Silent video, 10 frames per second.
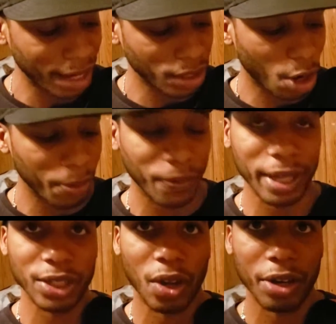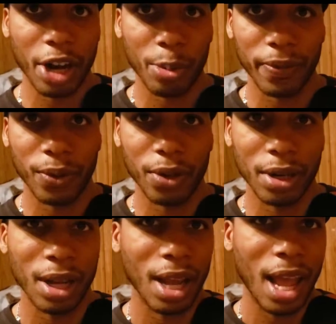had a Harbor Freight soldering iron
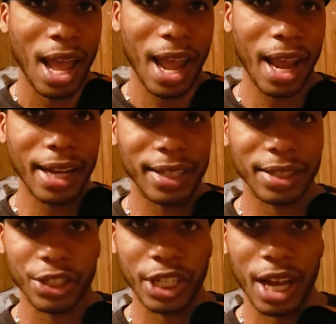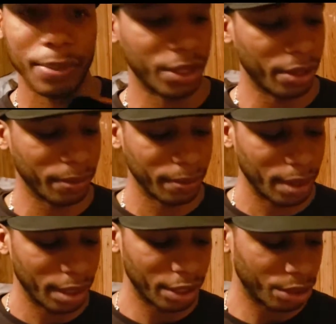before, and it does the job. So
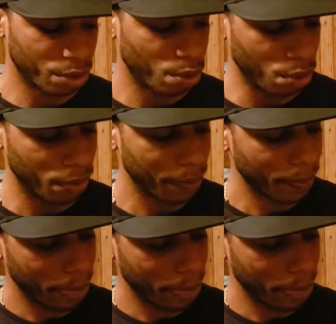this is cool.